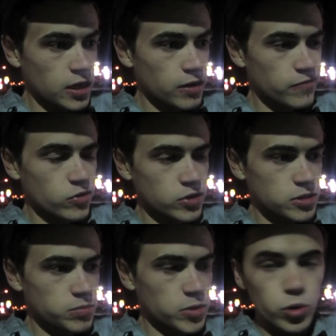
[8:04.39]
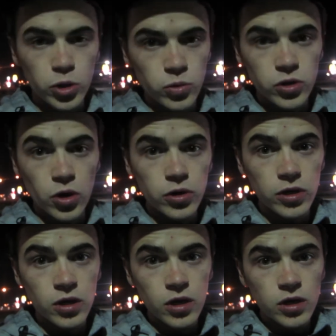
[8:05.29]
and I've got some cooking with
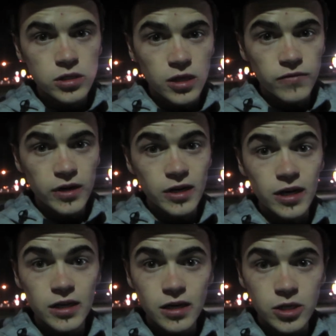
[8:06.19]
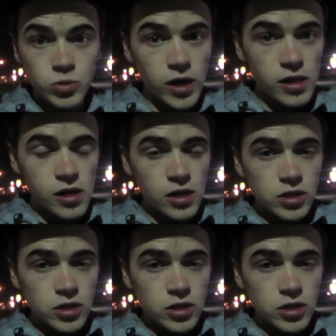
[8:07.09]
Codey stuff that I need to get done as well.